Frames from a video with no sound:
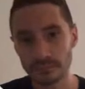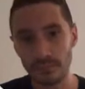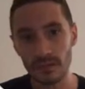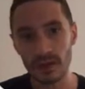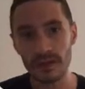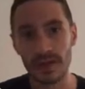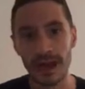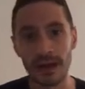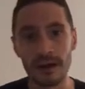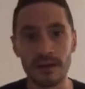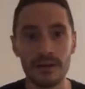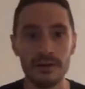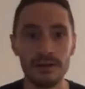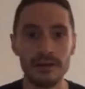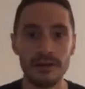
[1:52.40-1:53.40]
Now,
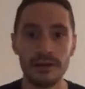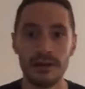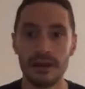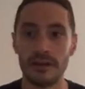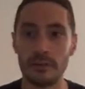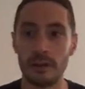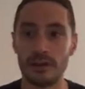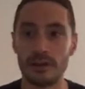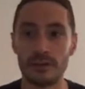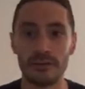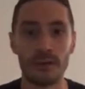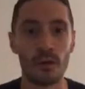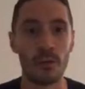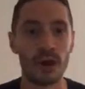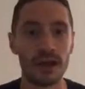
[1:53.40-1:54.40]
it's put a
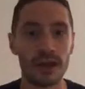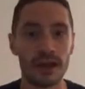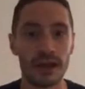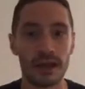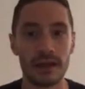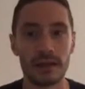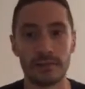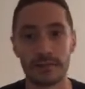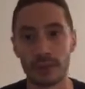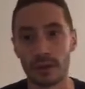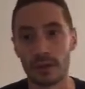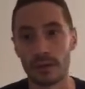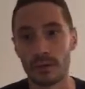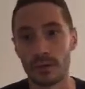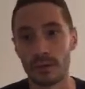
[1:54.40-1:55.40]
default one in here,
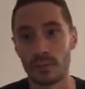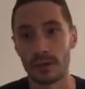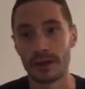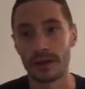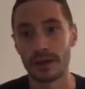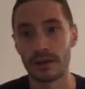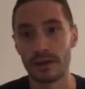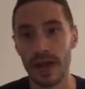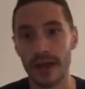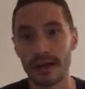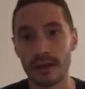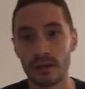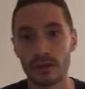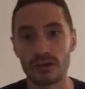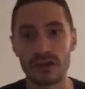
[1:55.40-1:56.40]
but we can edit
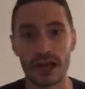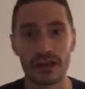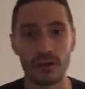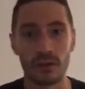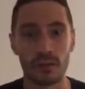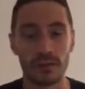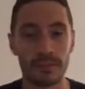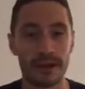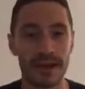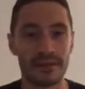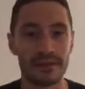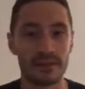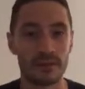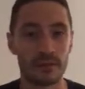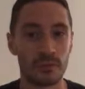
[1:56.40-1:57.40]
or change or replace
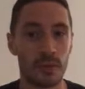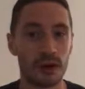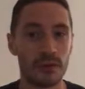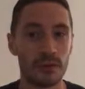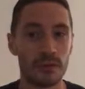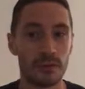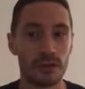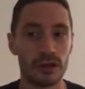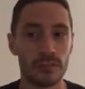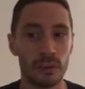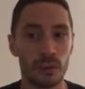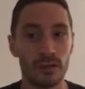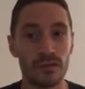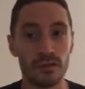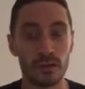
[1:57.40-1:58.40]
this with one that we've already
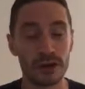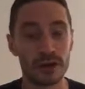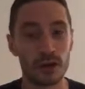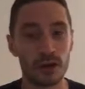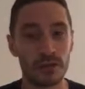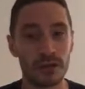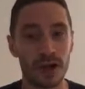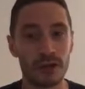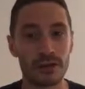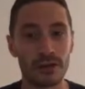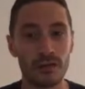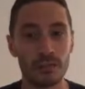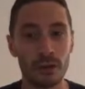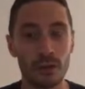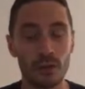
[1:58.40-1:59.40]
built. If you've already got a flow that
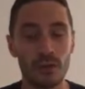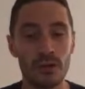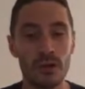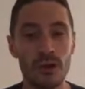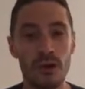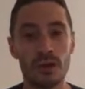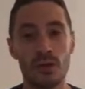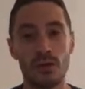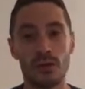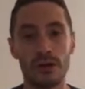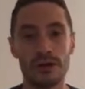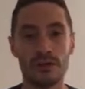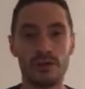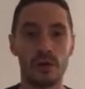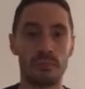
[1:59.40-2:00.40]
you've built, or
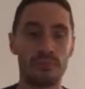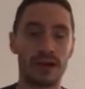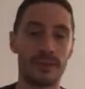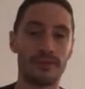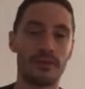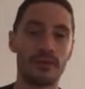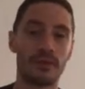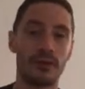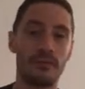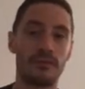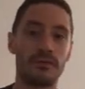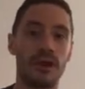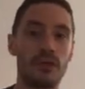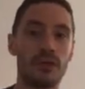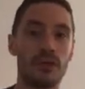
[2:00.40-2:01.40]
you've got perhaps a certain
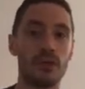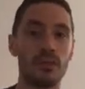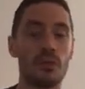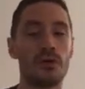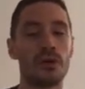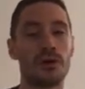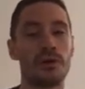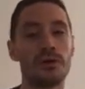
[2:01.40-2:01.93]
flow that you want to